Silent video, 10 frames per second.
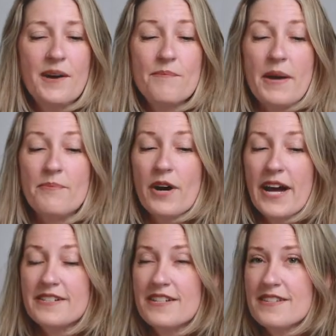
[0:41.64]
My
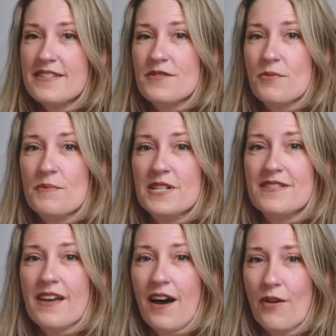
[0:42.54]
practice is
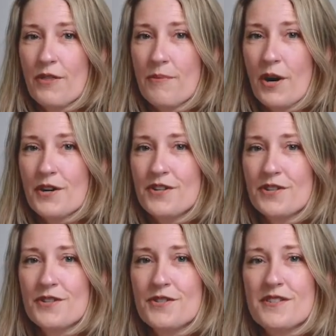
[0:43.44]
Women's Health
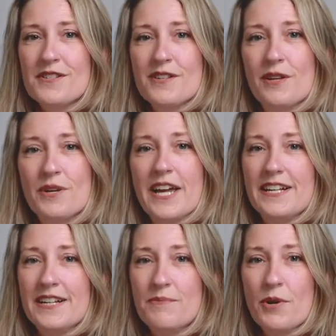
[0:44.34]
Partners. It's located in